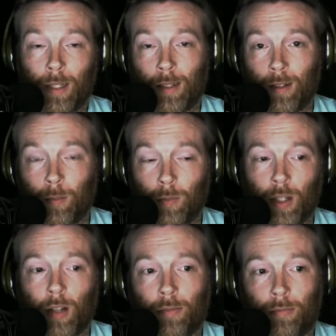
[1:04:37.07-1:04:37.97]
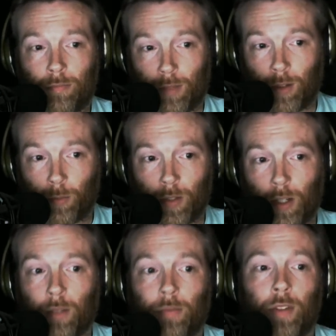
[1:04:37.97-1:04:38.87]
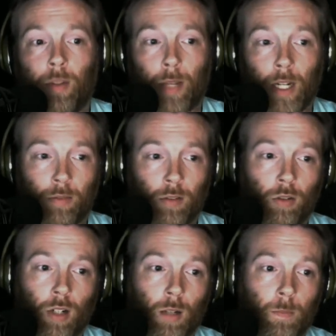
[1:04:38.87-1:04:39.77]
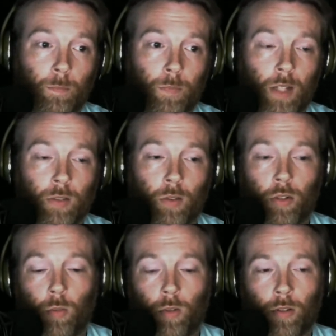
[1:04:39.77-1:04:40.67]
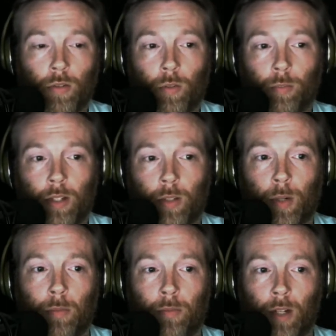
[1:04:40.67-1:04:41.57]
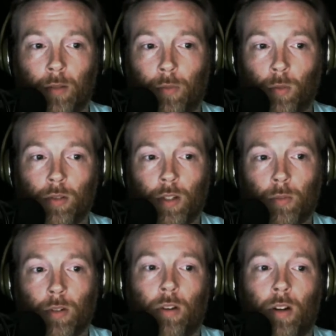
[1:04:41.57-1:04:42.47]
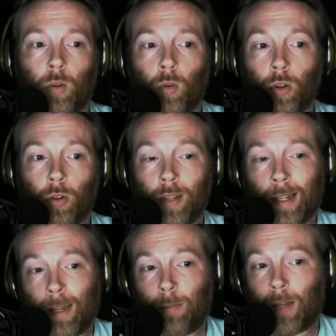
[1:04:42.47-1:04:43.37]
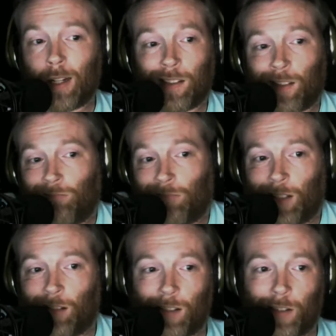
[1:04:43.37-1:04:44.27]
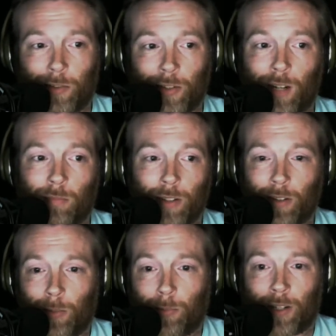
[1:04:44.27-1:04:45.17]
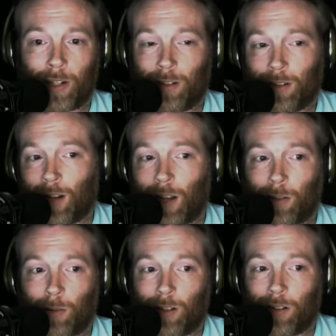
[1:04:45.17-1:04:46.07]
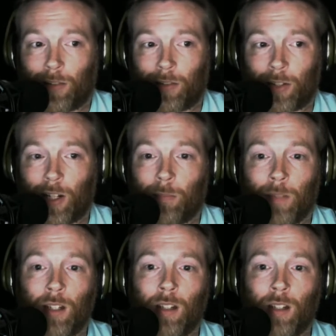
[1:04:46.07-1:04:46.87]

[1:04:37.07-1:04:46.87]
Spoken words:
and himself and killed himself in the back of his truck. And so she went to sue the police department for not enforcing the restraining order, and they came back and said, it's not their job. Your protection is not their job.